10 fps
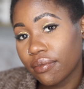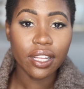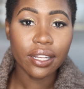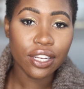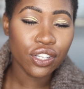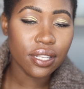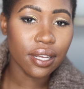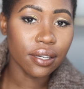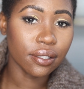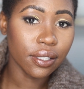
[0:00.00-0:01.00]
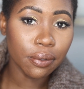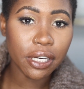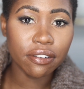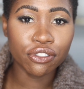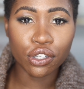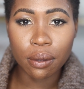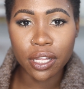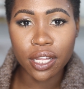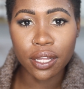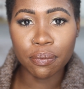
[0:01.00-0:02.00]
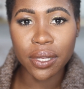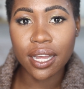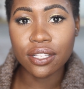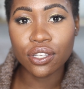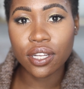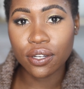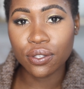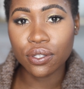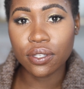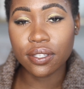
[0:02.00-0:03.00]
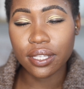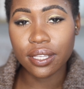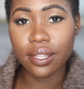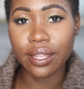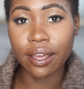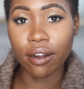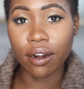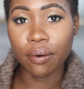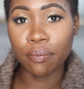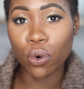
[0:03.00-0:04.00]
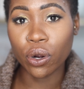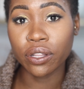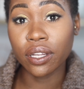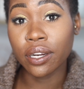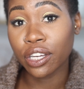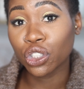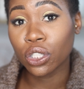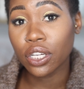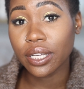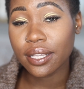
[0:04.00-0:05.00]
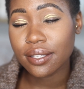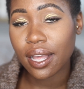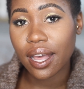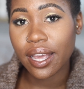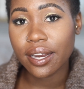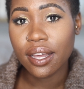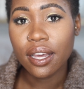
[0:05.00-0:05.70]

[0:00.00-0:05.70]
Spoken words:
Lashes add a little bit of drama, but as you can also see, they are more on the natural looking side,